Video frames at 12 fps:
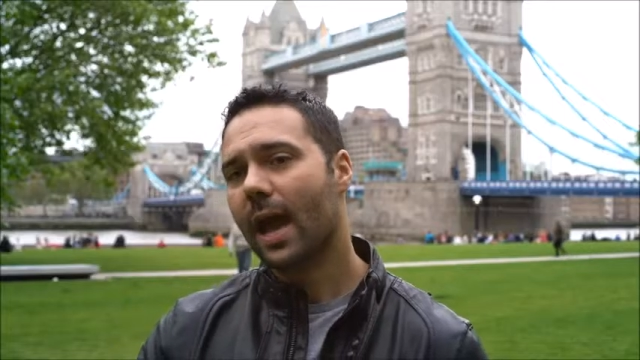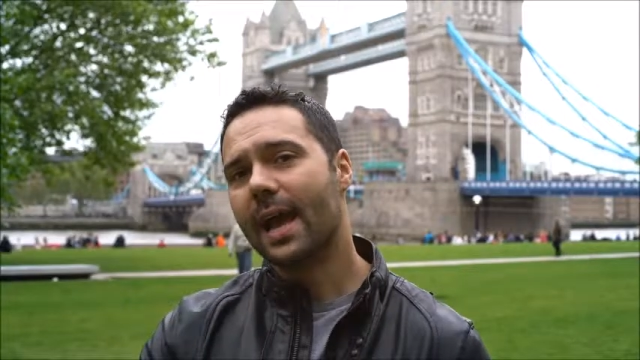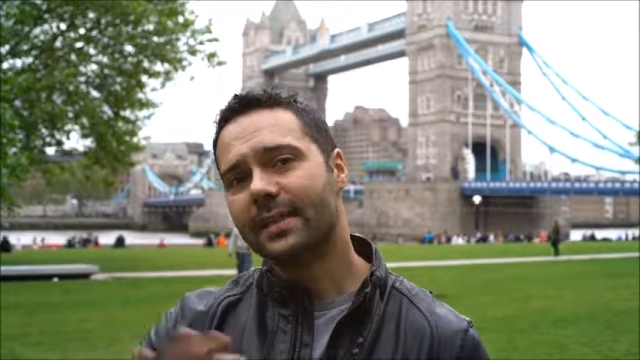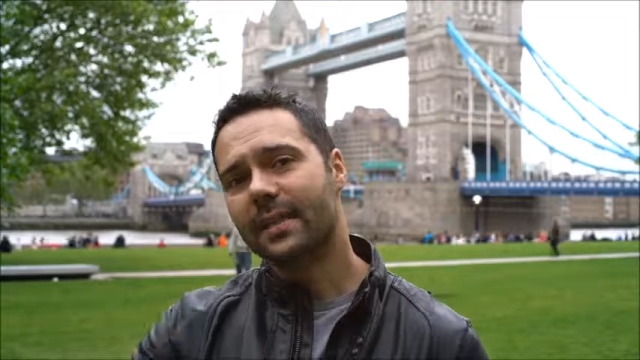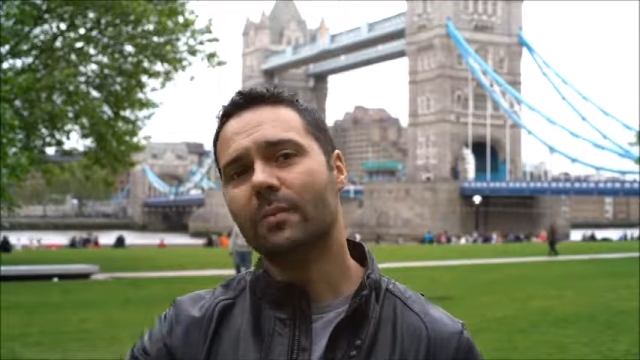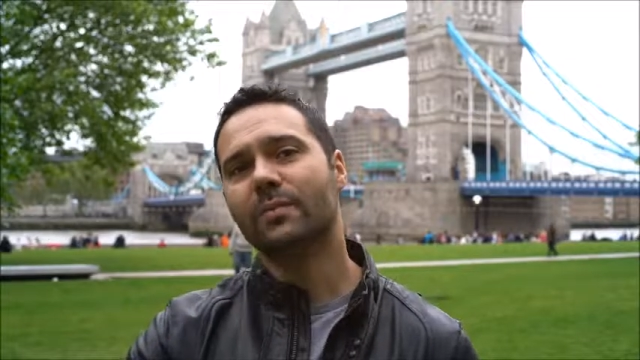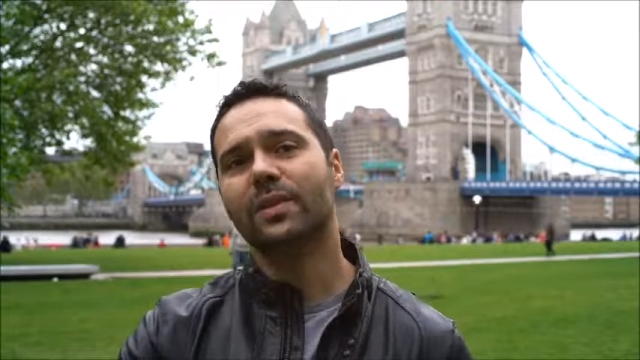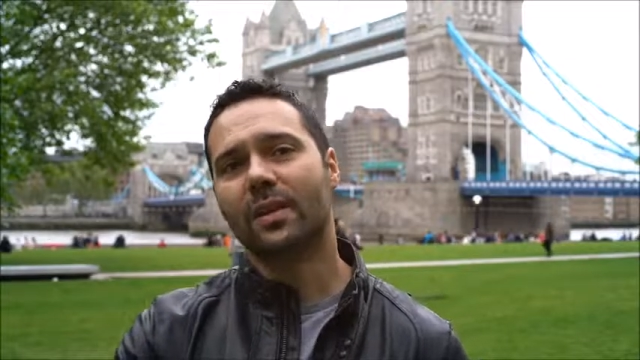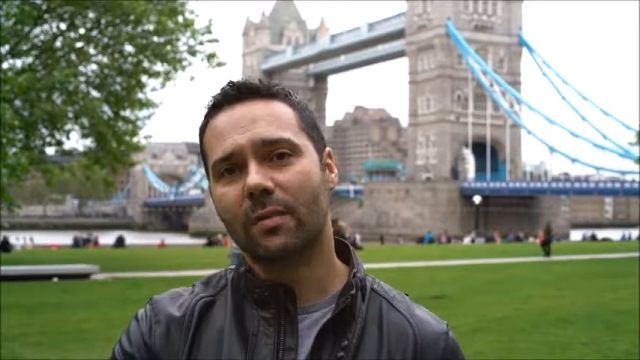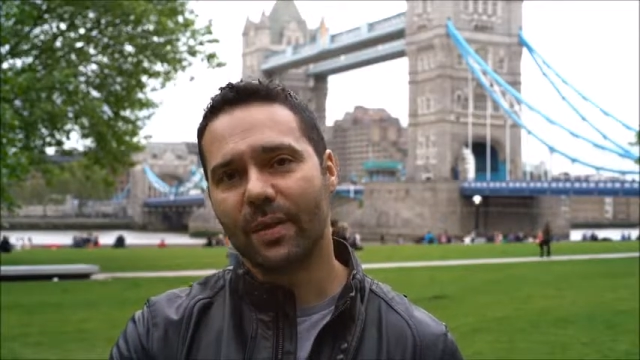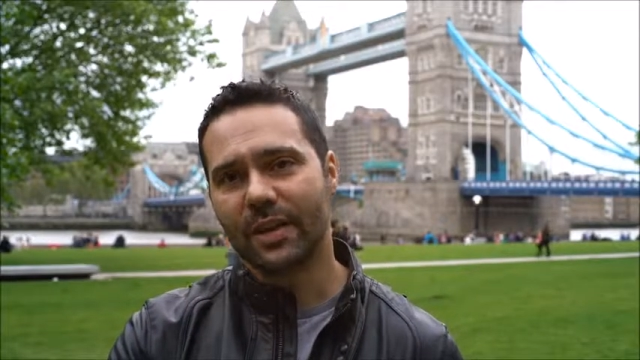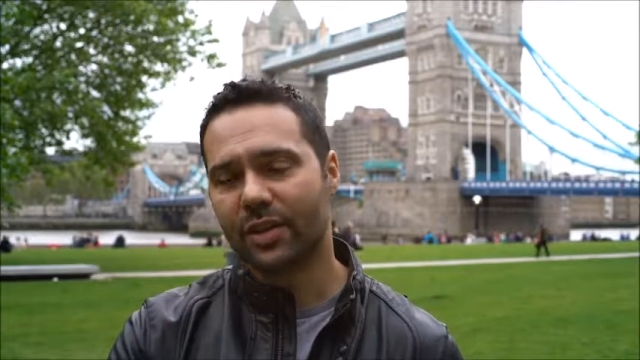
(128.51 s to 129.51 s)
In terms of the
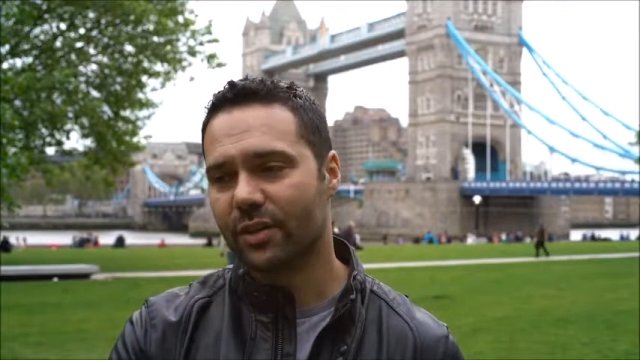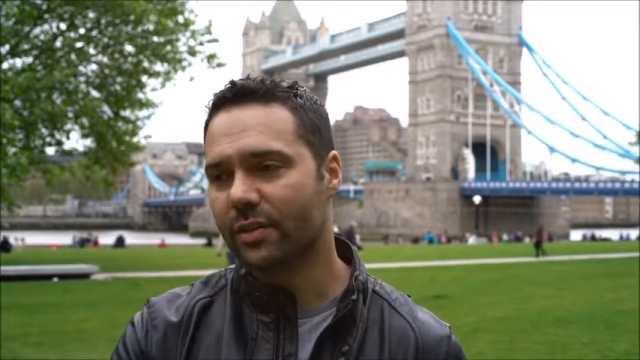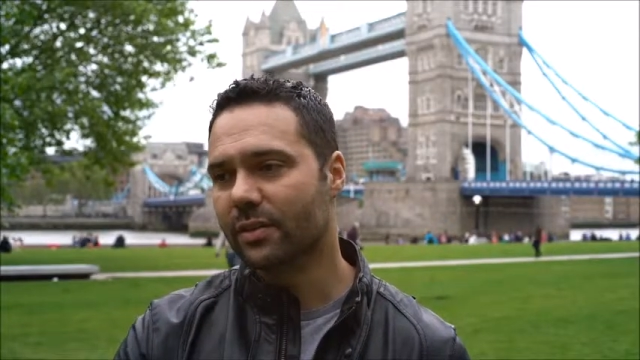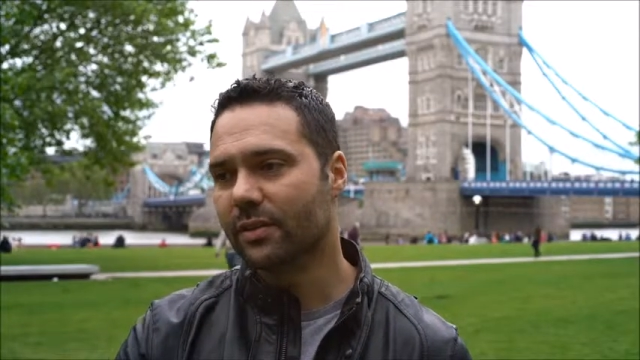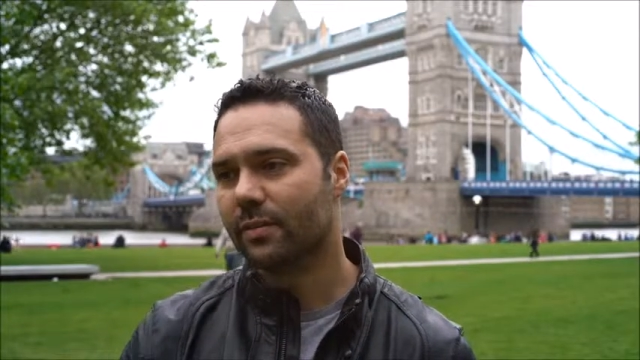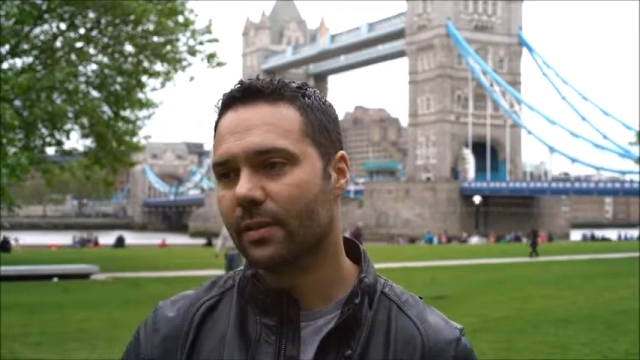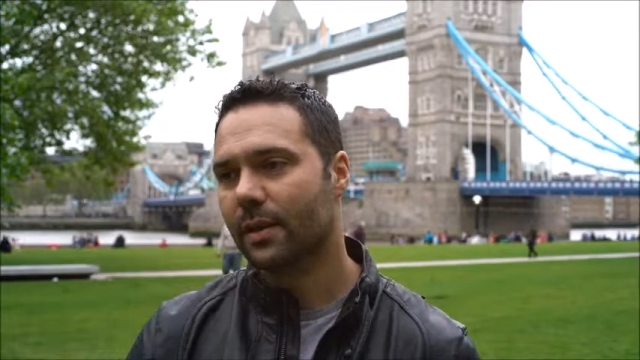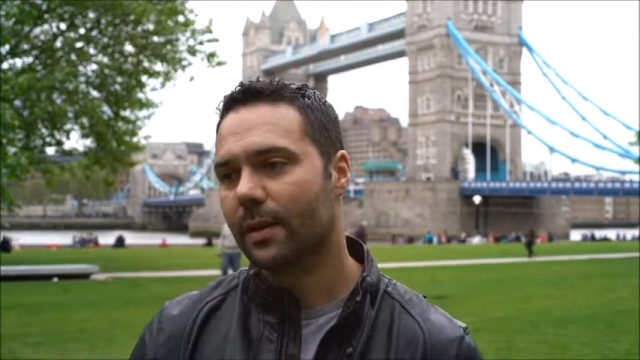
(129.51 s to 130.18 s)
commissioners,